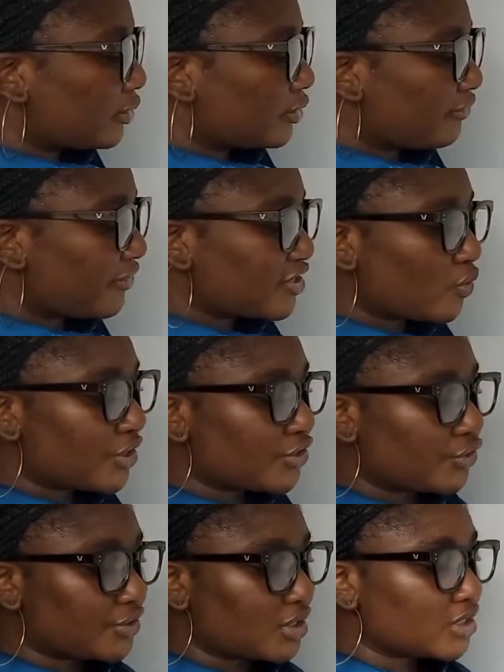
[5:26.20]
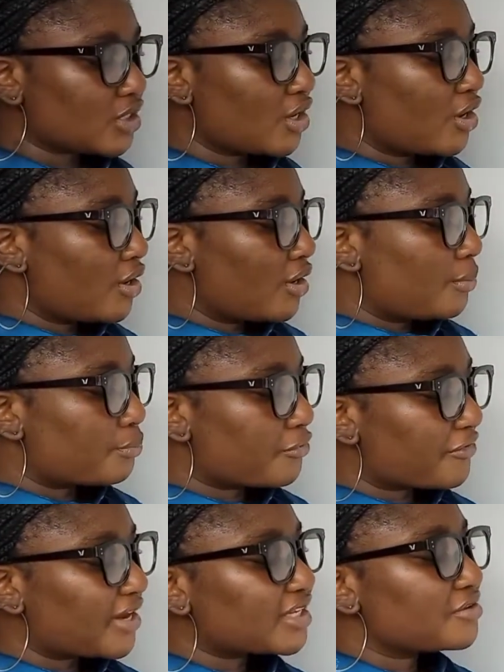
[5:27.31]
The first question says,
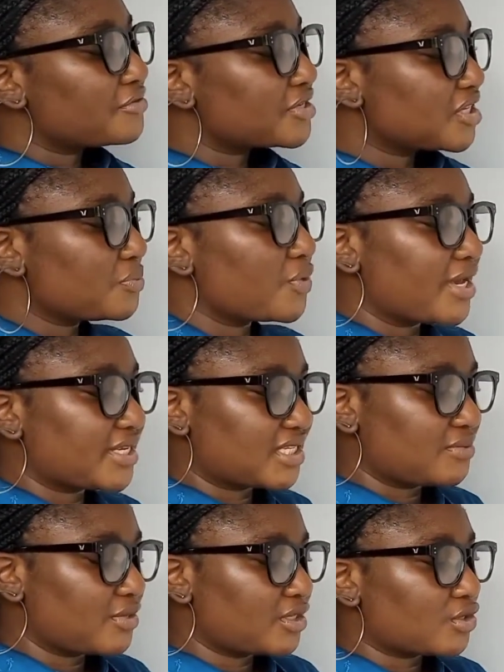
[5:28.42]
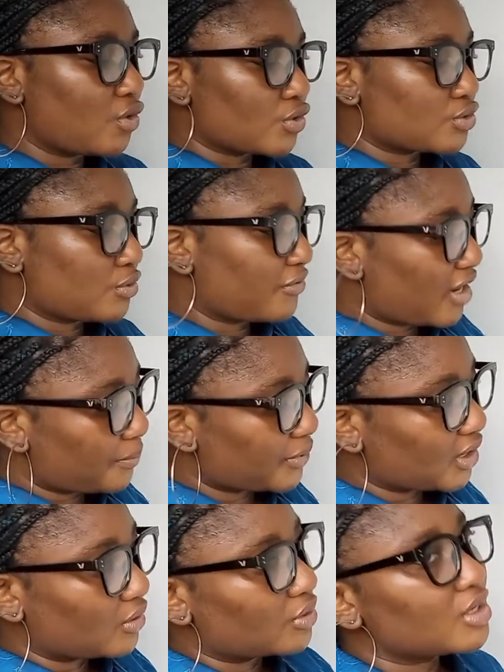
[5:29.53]
provide a reasonable estimate cost of
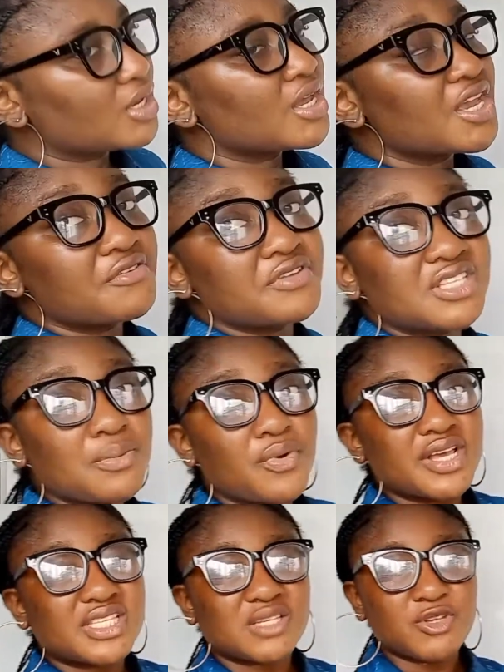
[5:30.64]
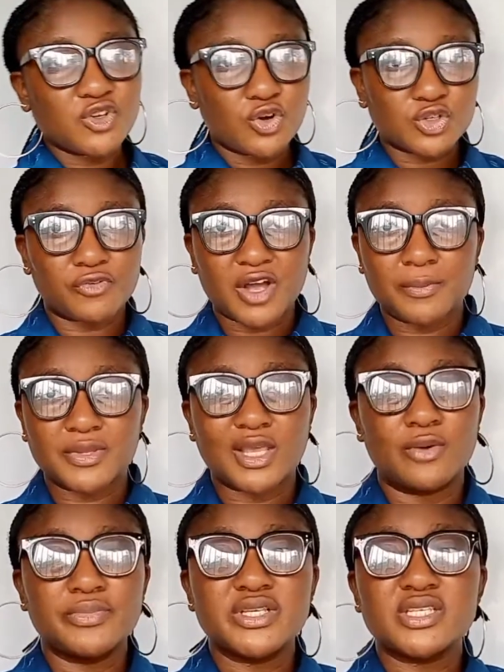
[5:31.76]
capital. A reasonable estimate cost of
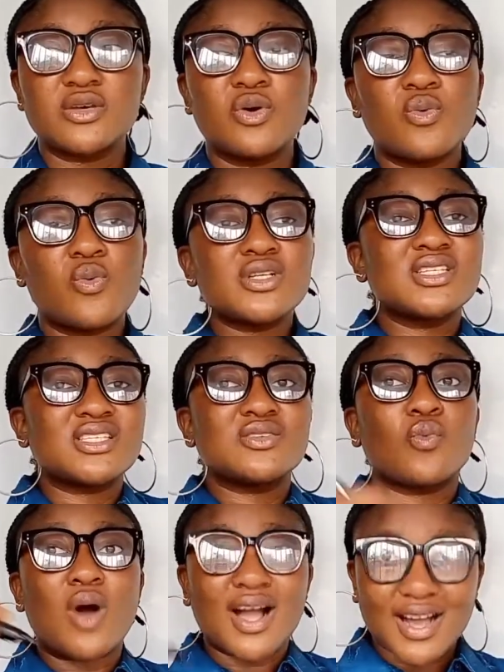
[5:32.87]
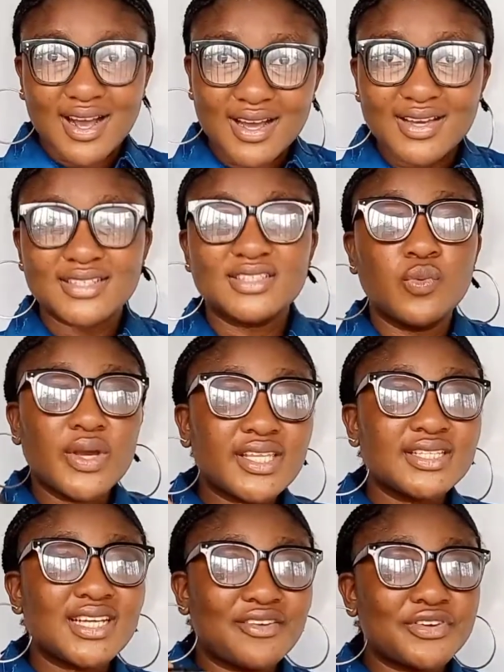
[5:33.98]
capital means what is the WACC, the
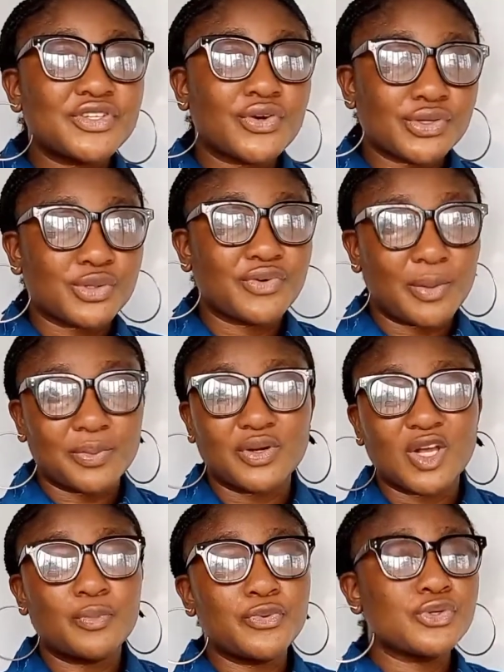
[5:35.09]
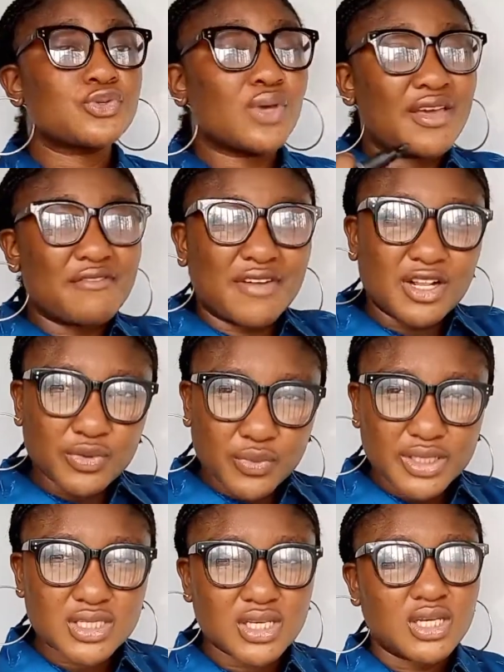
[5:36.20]
weighted average cost of capital that will be used to
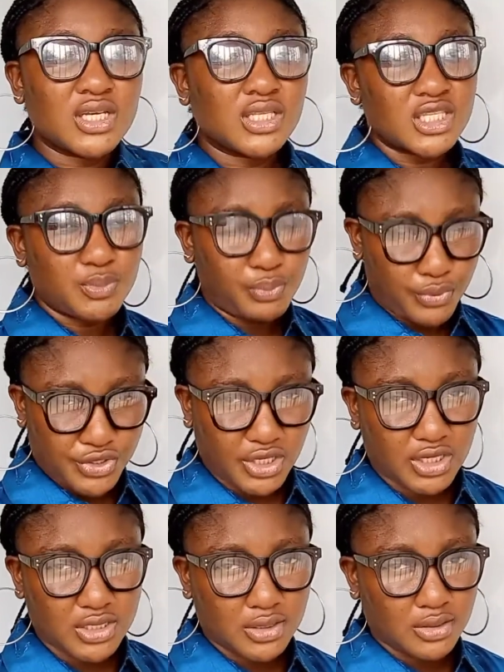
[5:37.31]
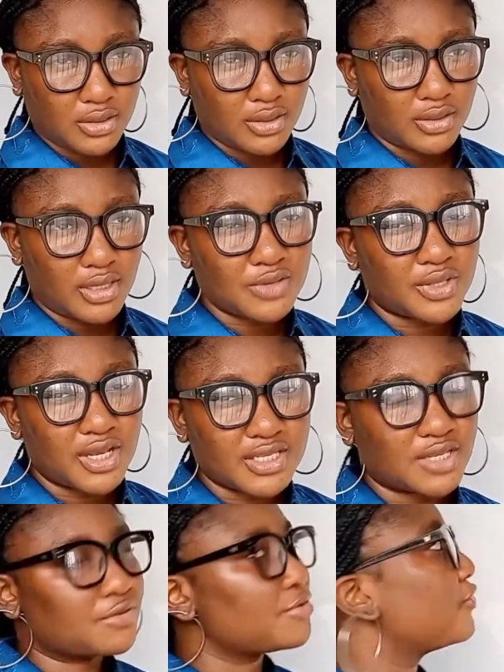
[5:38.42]
evaluate this project. That's what they're asking